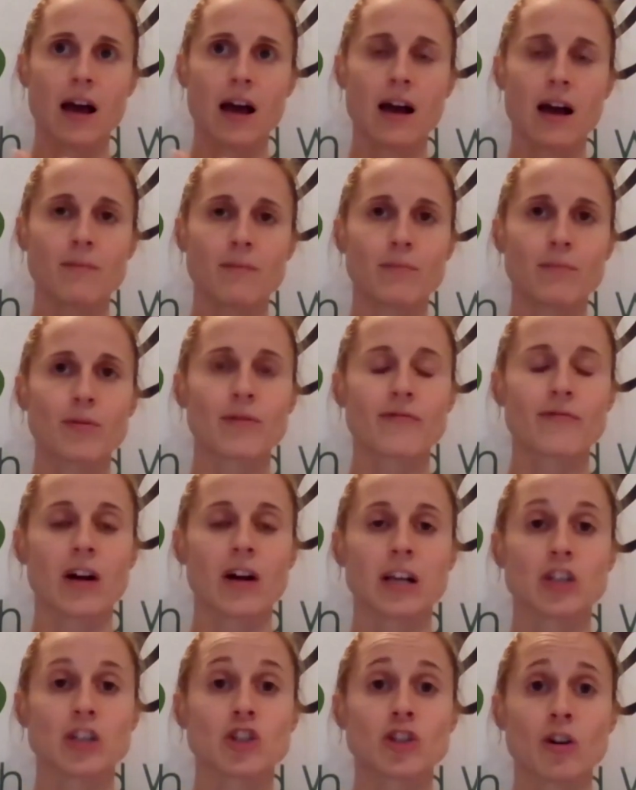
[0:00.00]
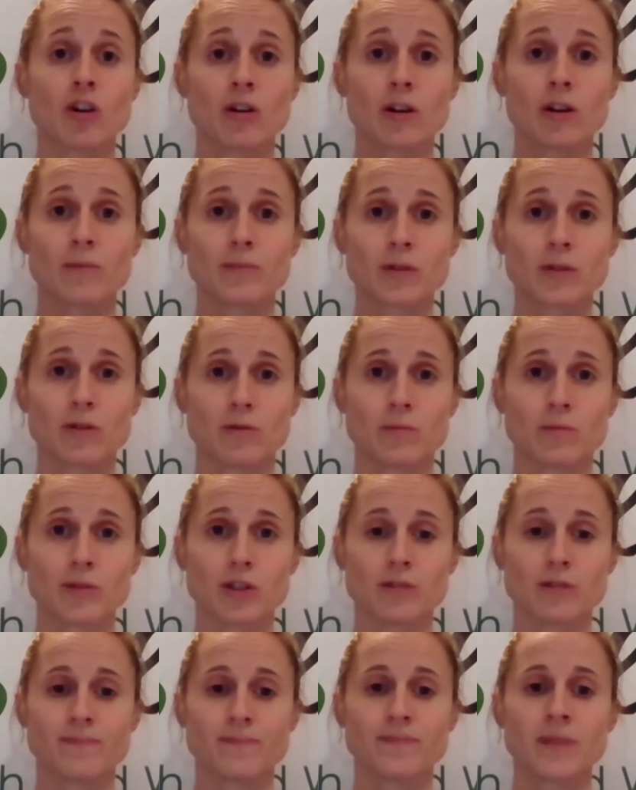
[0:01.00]
provide shock
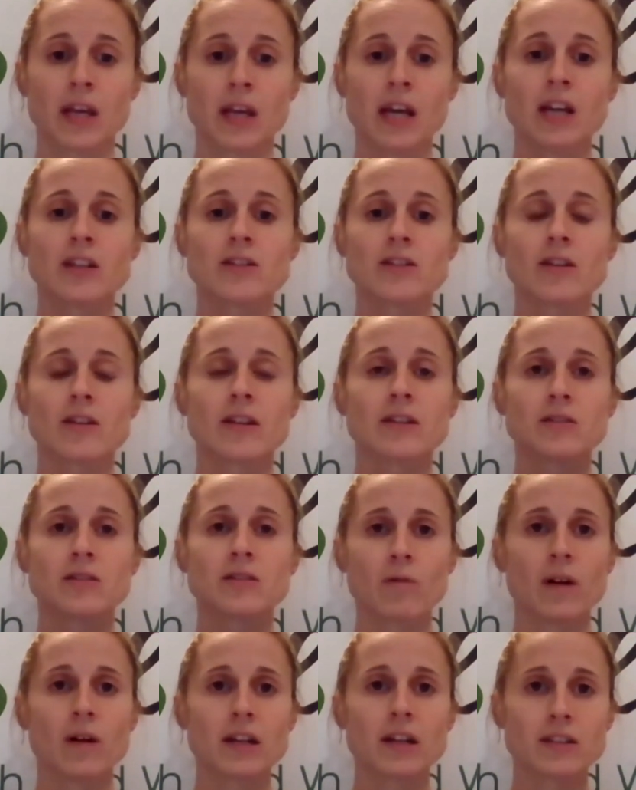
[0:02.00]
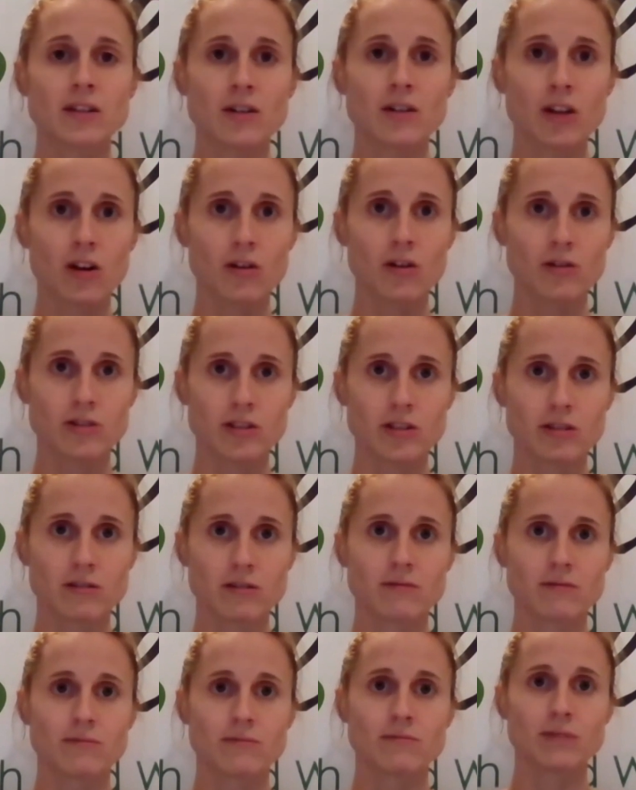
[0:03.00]
absorption. So there's quite a lot
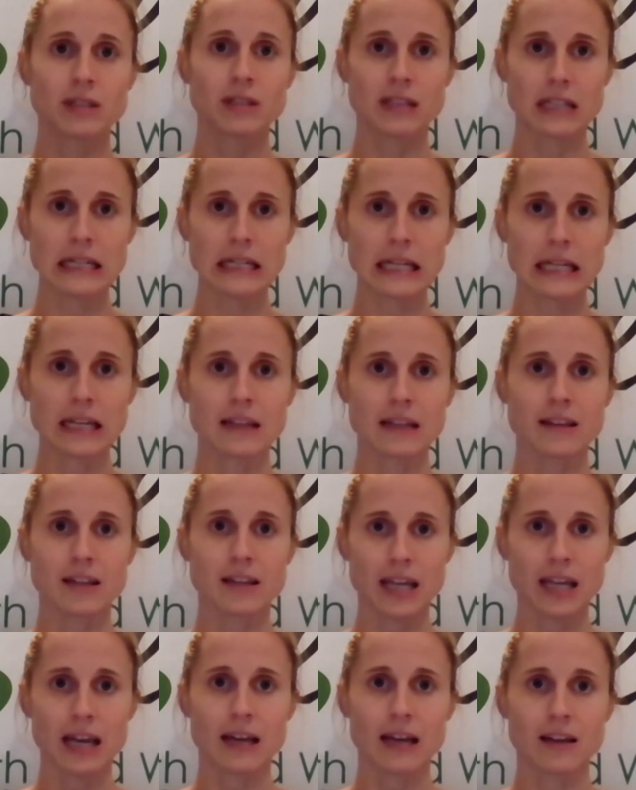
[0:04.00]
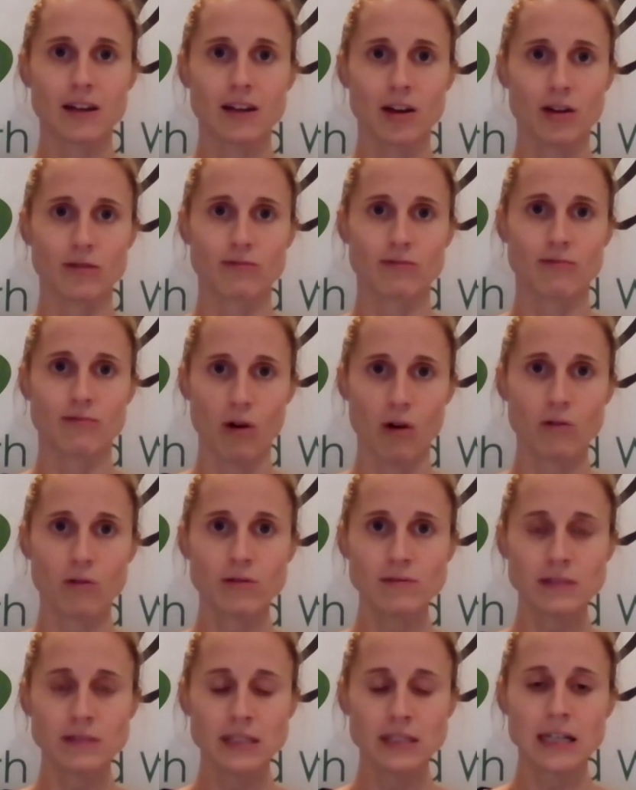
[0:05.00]
with the knee that can go
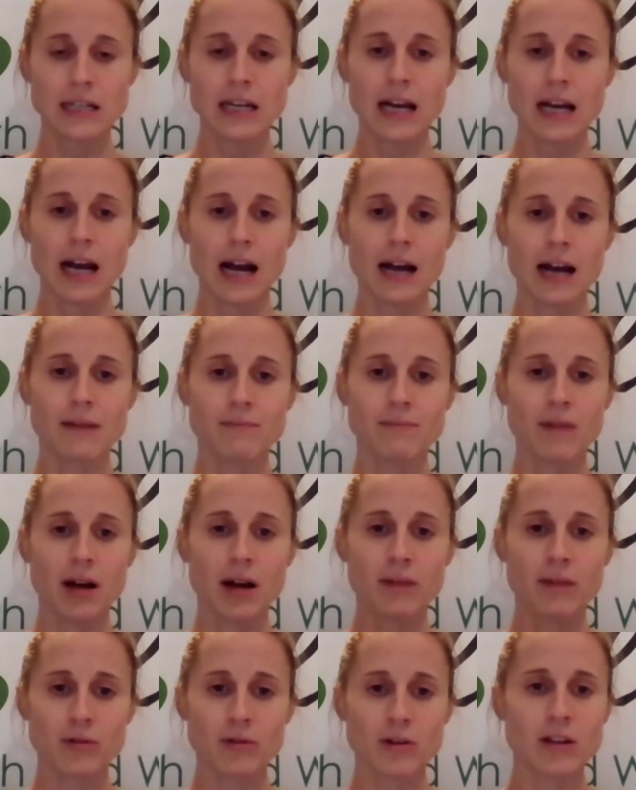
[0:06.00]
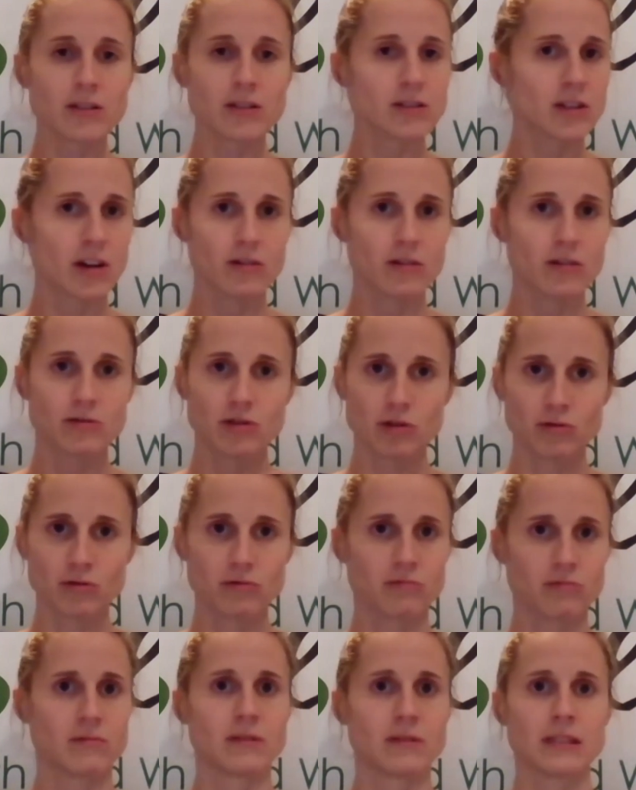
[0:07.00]
wrong. I'm not going to go
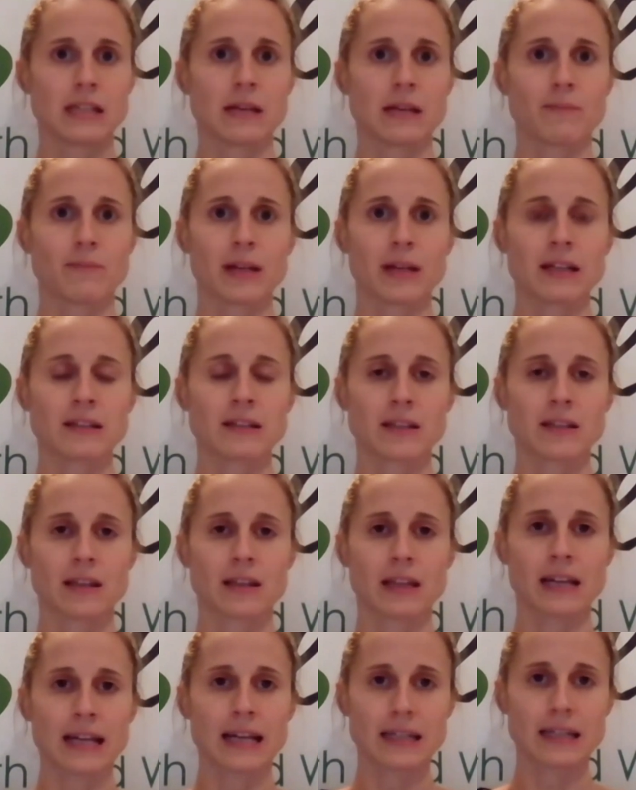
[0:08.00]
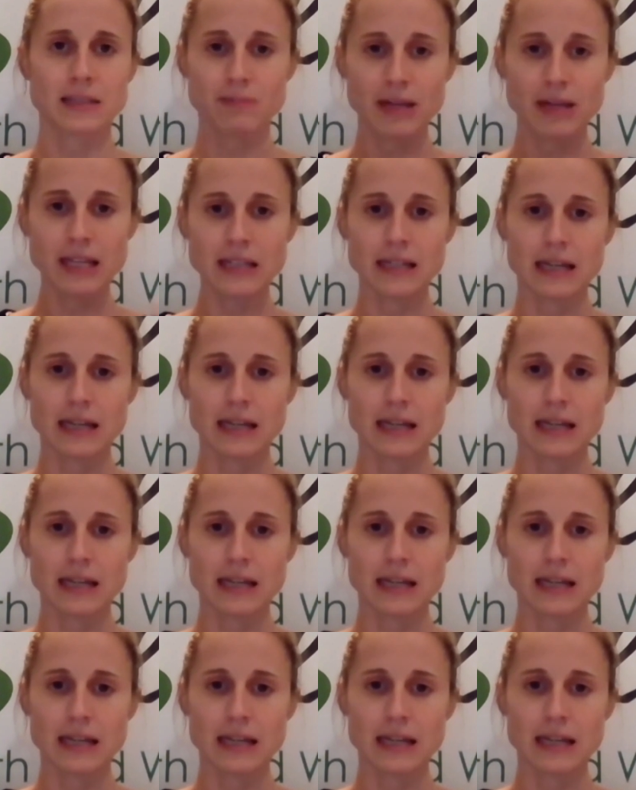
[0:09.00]
too deep into the anatomy